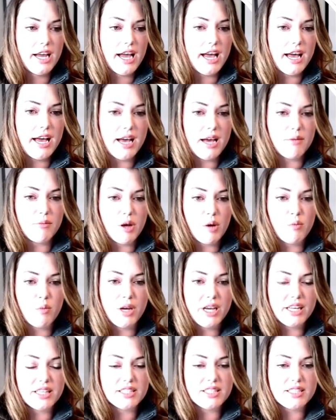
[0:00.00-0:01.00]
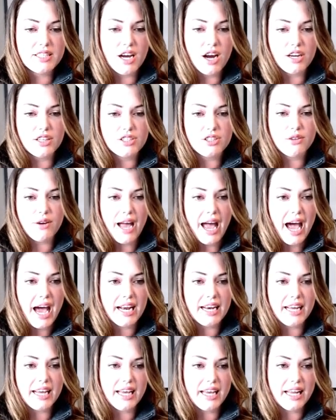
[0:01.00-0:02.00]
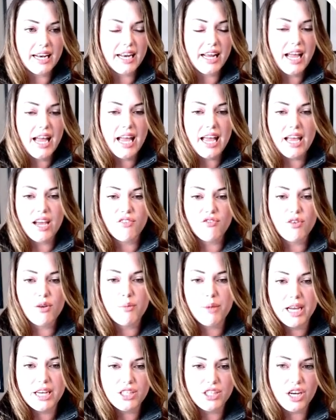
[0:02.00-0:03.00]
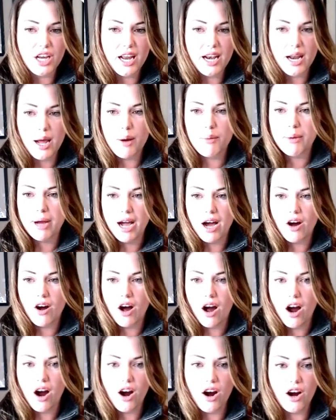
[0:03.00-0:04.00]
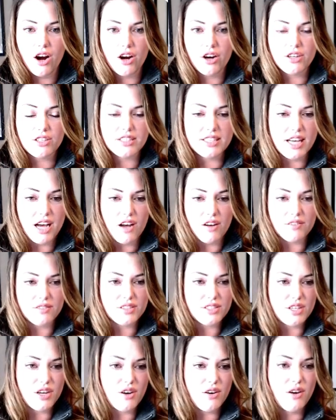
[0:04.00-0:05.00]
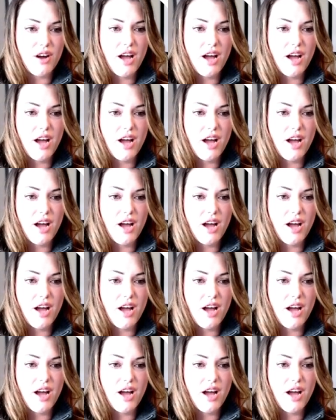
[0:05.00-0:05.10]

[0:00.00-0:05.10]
And we can start to add in information about ourselves. So